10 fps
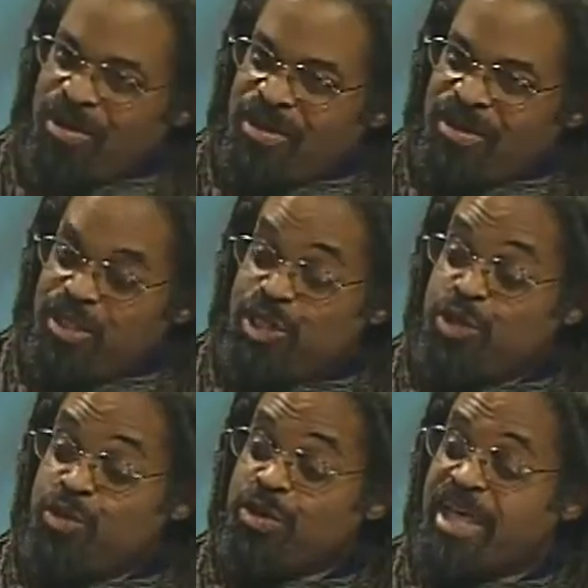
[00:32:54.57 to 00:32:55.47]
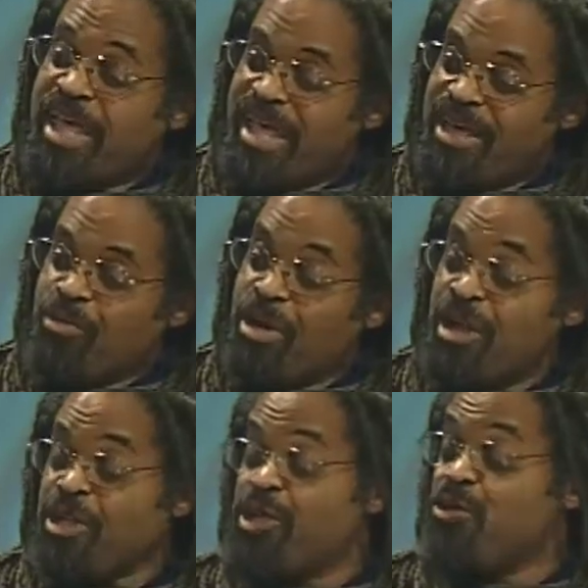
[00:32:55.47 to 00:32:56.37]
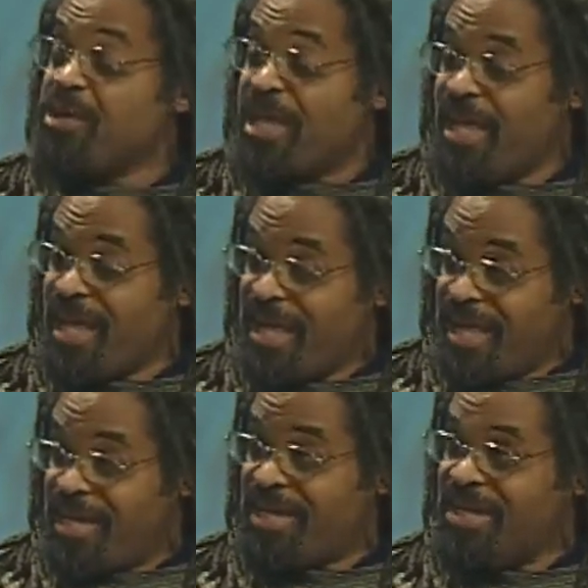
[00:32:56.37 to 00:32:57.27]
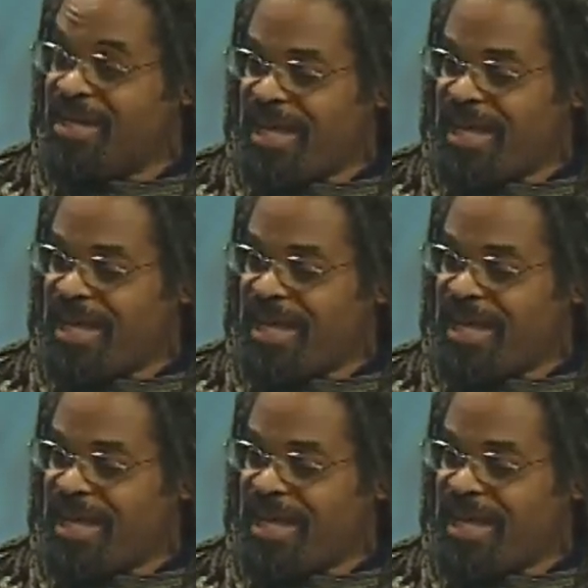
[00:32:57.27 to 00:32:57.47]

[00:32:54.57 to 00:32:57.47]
Isn't you that fair? Well, you I can, can but she